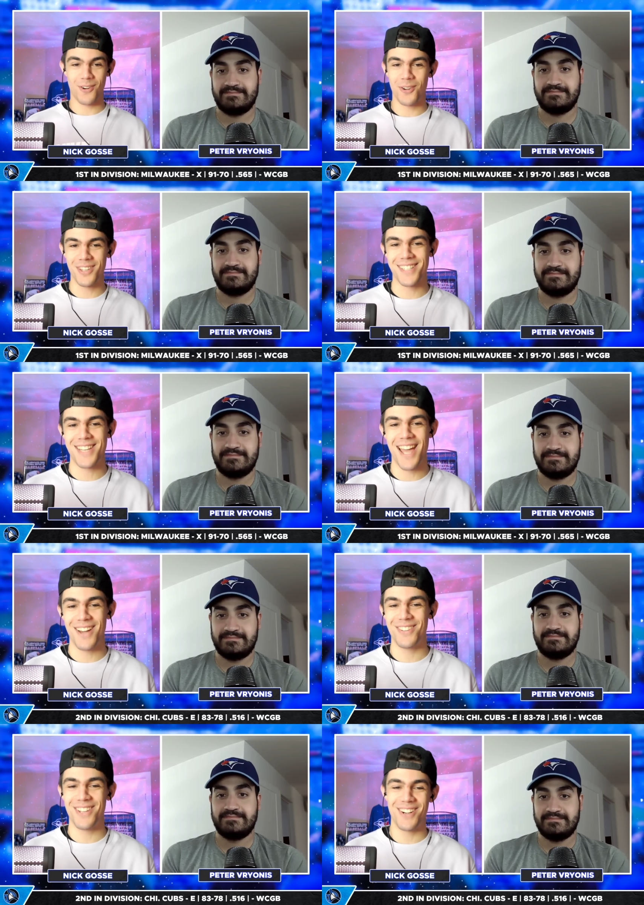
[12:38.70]
Speaker 1: holding it down
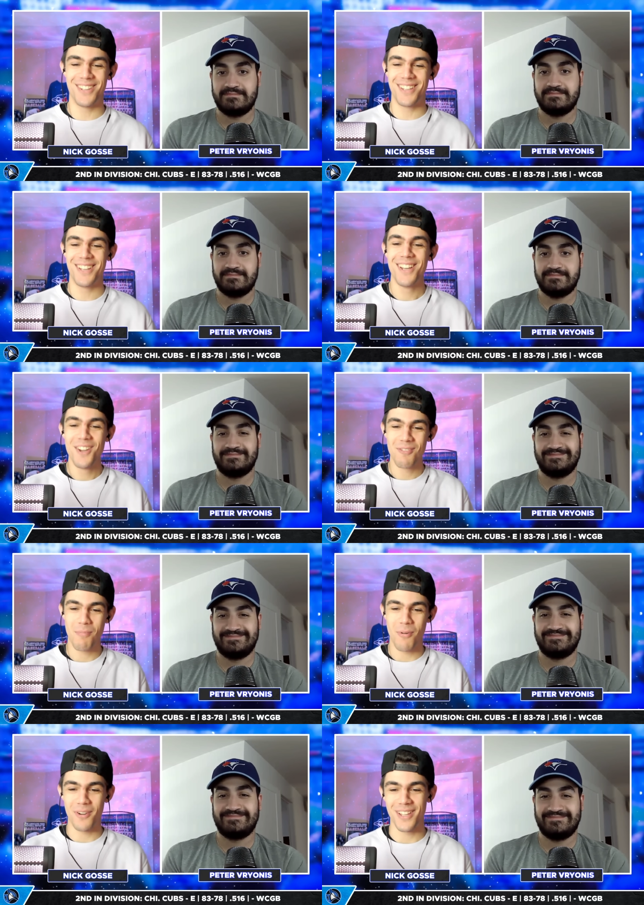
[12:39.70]
there on the
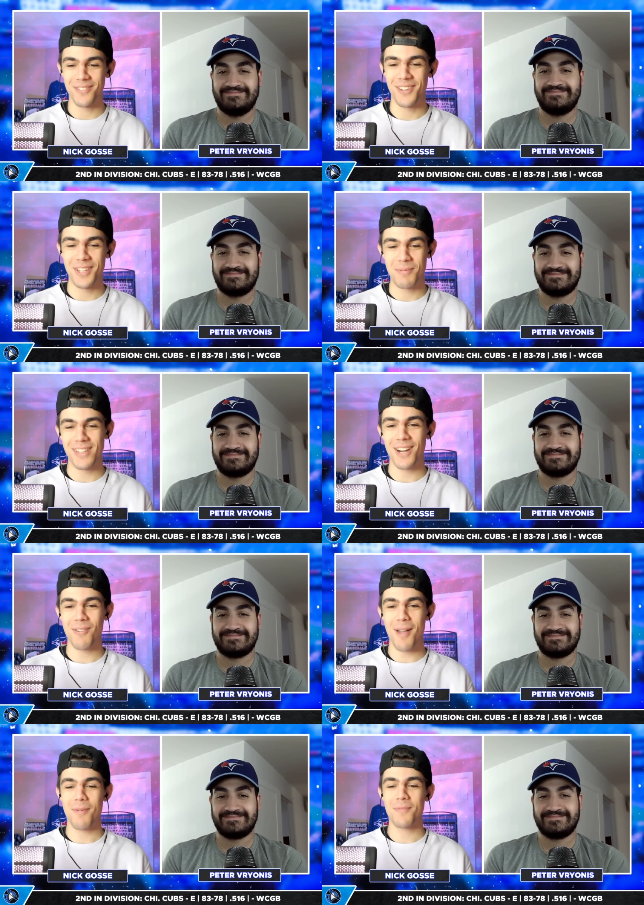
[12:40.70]
reporting in Philly. But that'll wrap
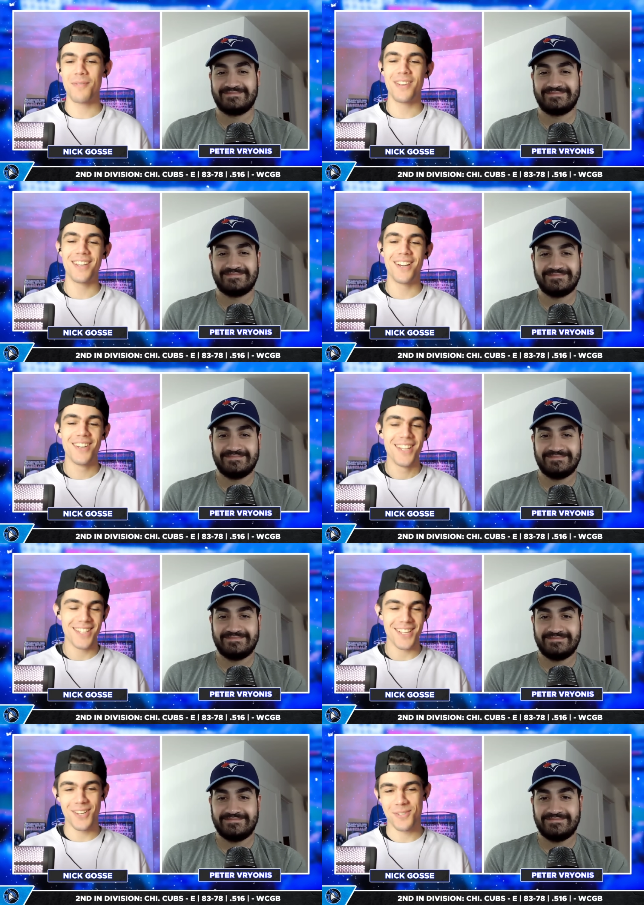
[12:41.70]
up the video. Thank you
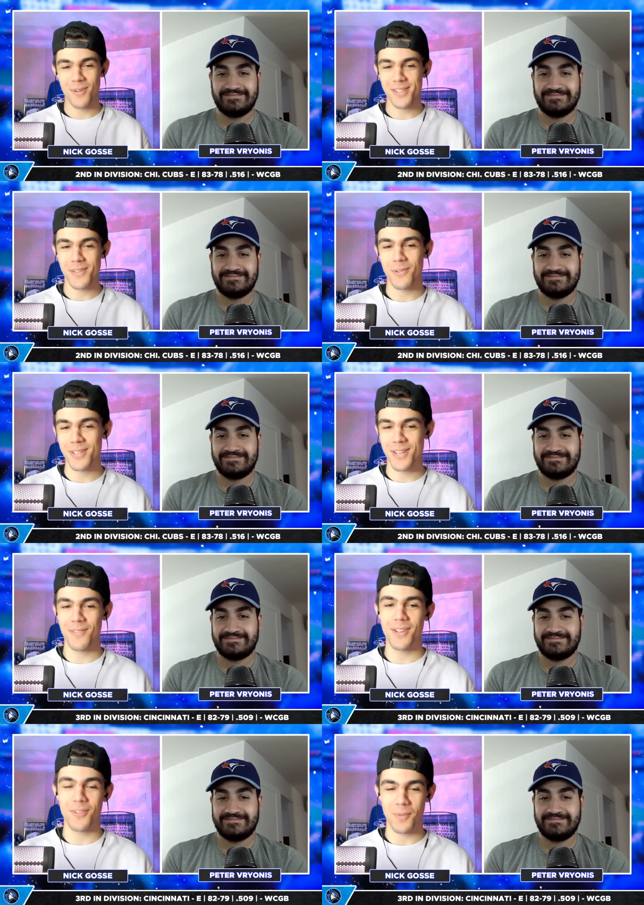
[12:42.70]
guys for watching. If you want to see our video
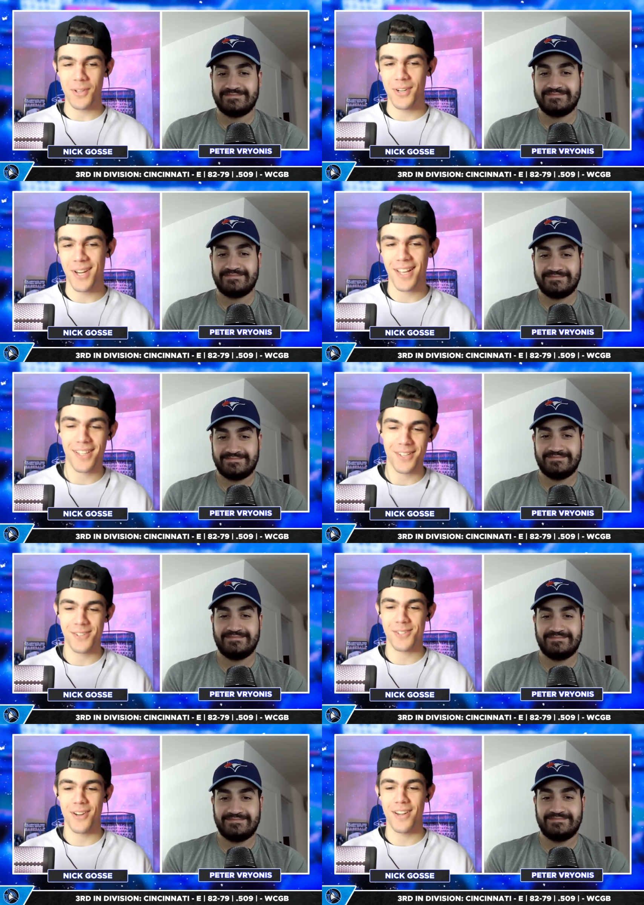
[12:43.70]
from earlier today, click on your
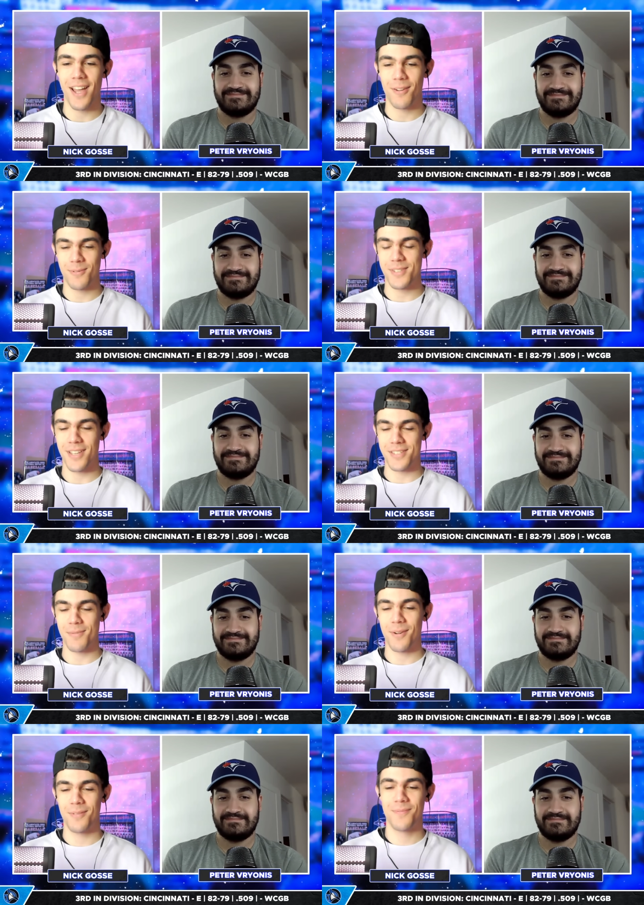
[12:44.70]
screen now. We'll see you guys tomorrow.